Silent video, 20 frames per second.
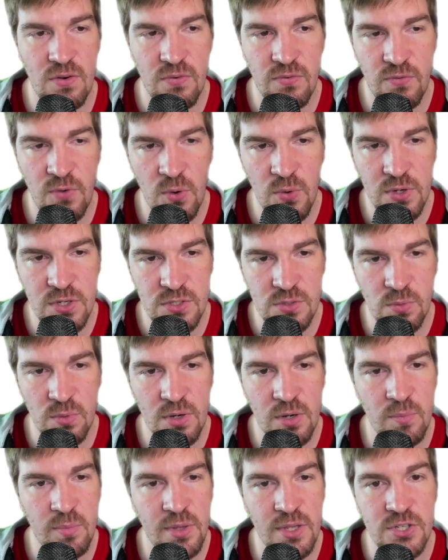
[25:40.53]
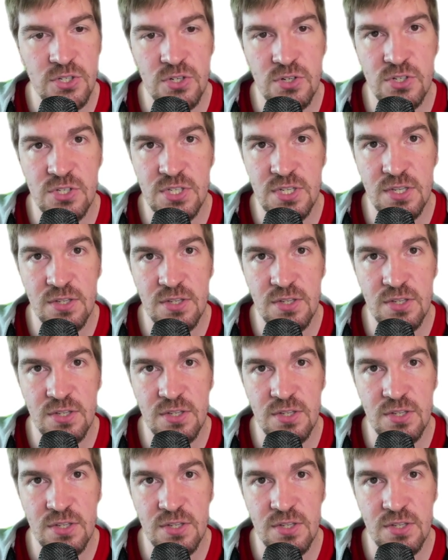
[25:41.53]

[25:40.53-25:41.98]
your focused work plus your